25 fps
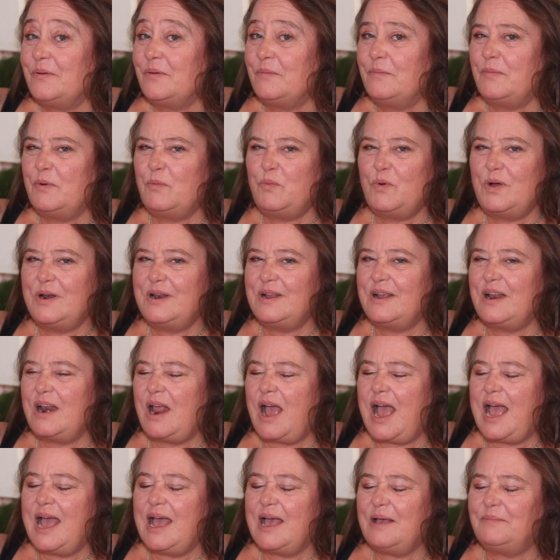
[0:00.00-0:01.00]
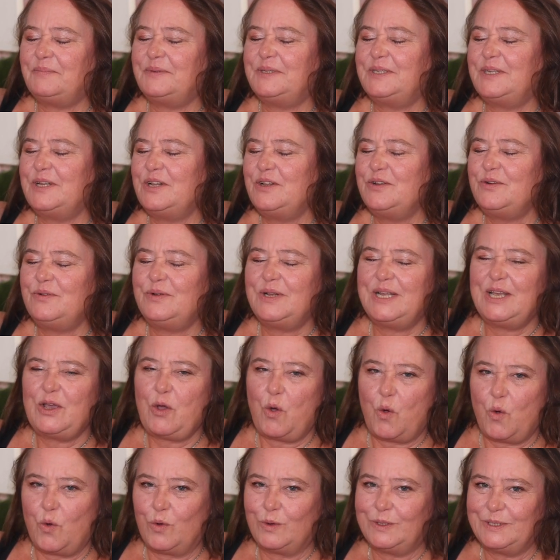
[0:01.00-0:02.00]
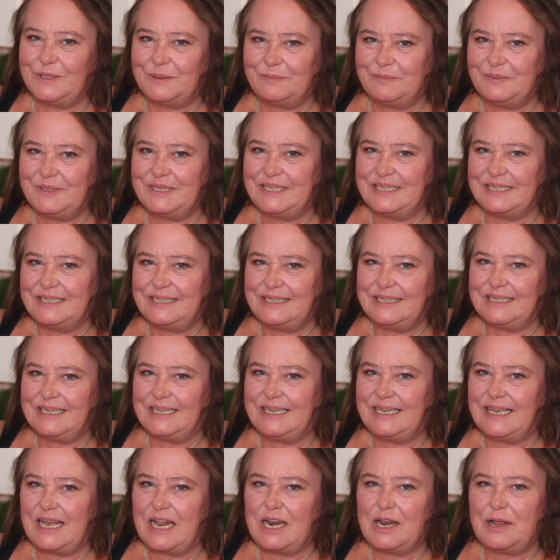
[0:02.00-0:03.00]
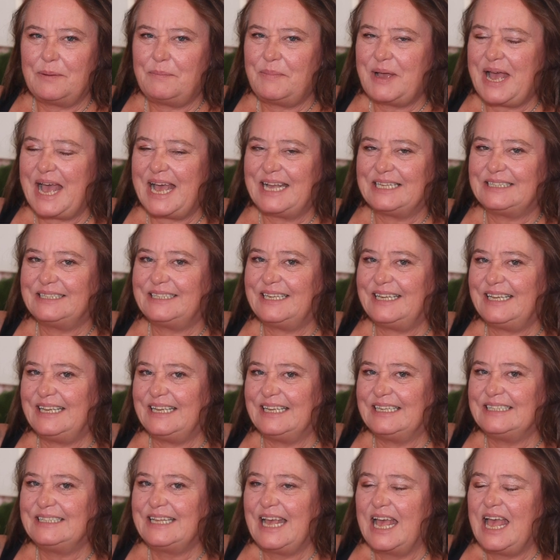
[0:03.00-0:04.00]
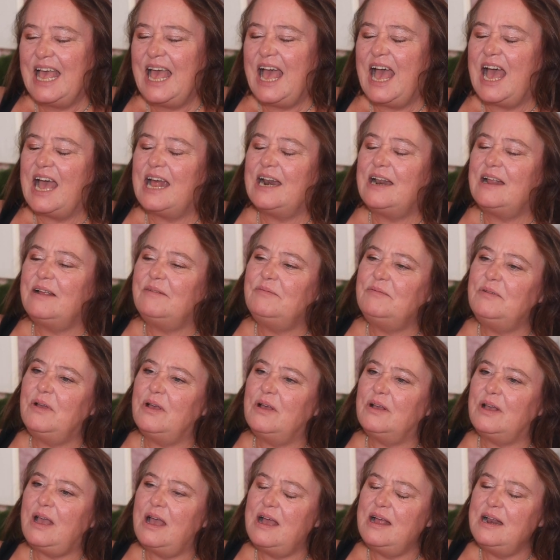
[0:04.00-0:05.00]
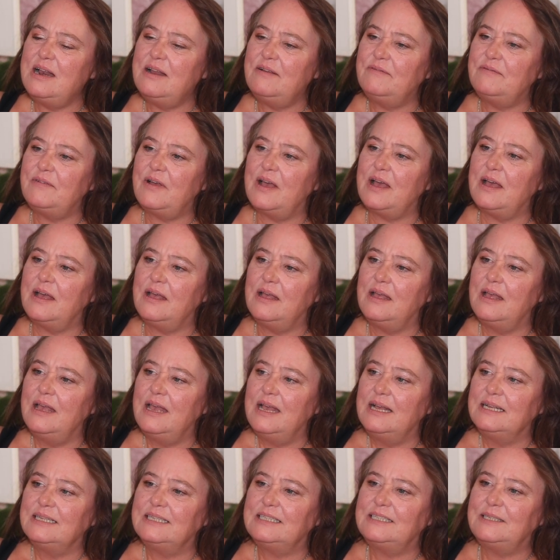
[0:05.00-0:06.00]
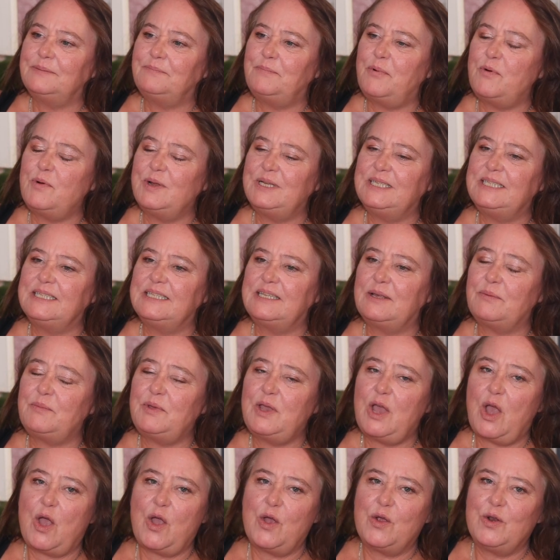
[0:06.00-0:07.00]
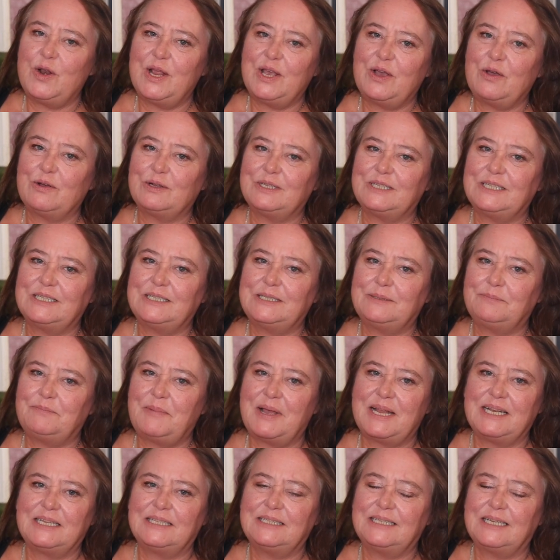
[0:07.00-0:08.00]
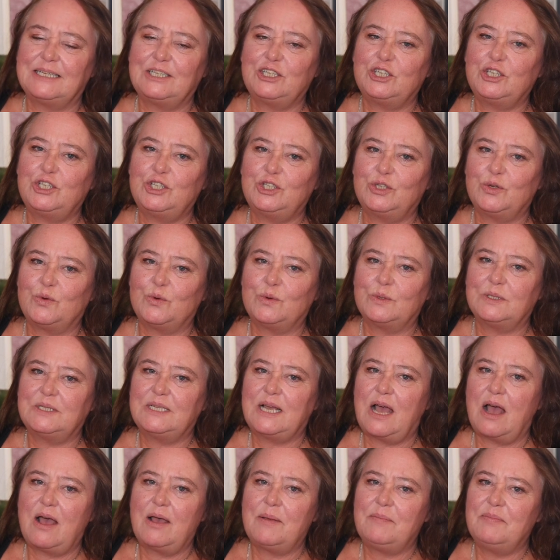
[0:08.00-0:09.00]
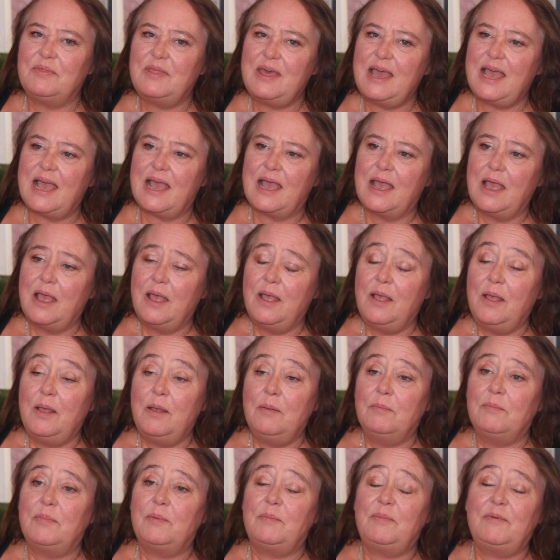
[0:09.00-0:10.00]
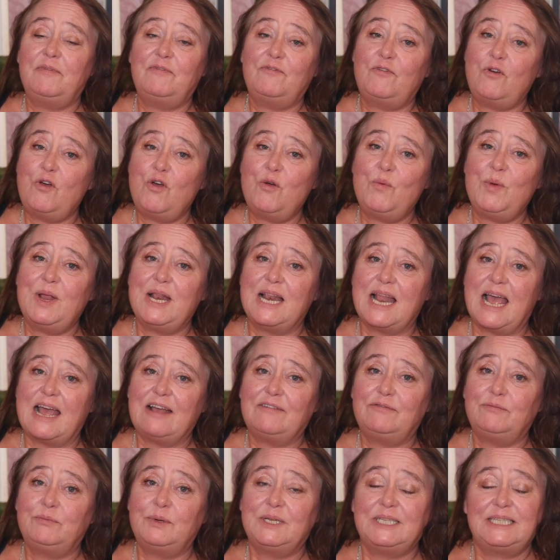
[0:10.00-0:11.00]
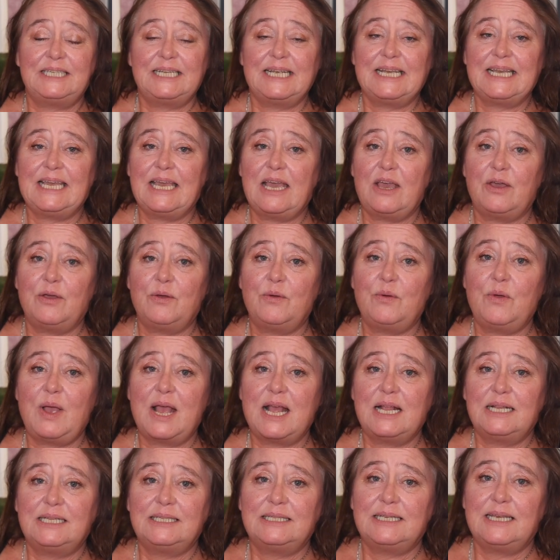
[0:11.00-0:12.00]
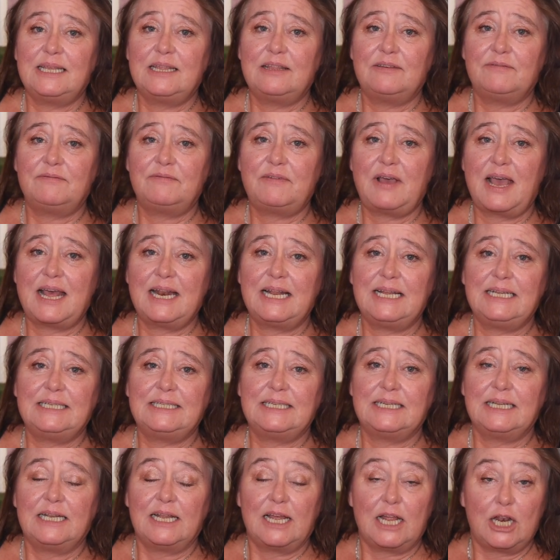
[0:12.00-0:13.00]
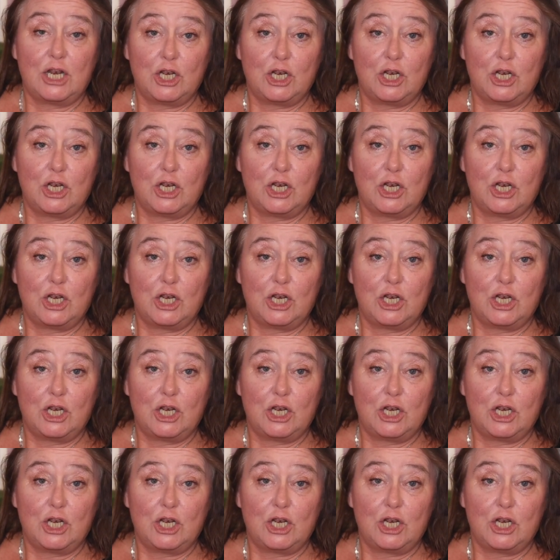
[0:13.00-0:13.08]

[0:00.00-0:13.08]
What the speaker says: But what an absolutely awesome city La Paz is. And I'm kind of disappointed that we only got to spend such a short time there. But before we left, we did go and see the Valle de la